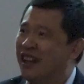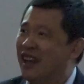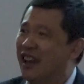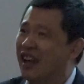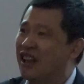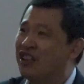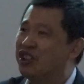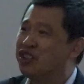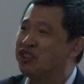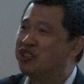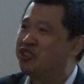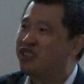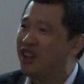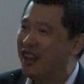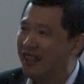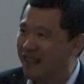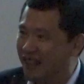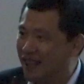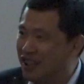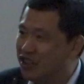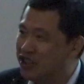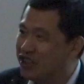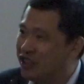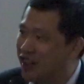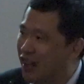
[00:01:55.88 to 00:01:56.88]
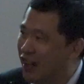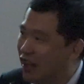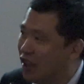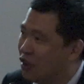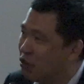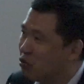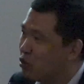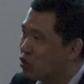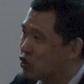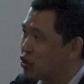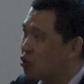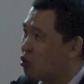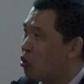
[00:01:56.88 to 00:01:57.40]
And the second day
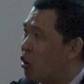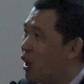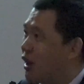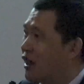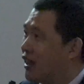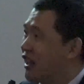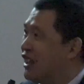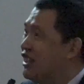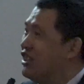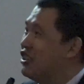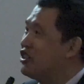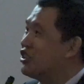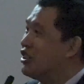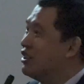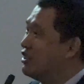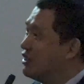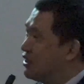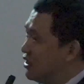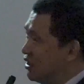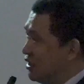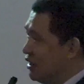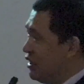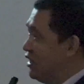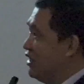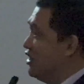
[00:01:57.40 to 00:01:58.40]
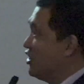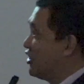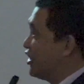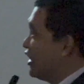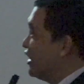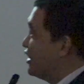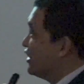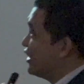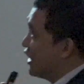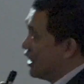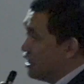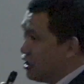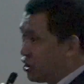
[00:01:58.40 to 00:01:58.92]
was quite
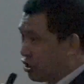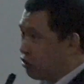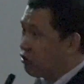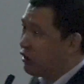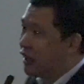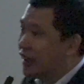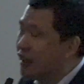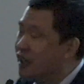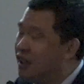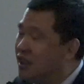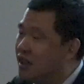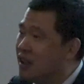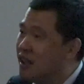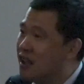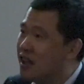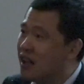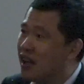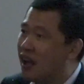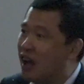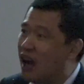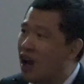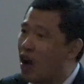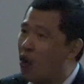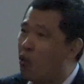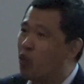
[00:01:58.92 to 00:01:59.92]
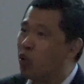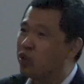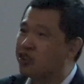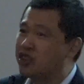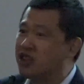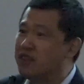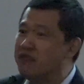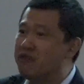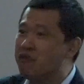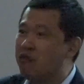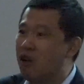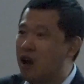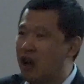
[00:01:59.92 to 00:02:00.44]
incidentally, I was
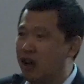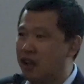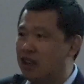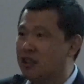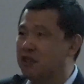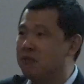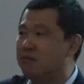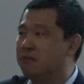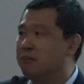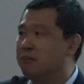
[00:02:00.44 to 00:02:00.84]
invited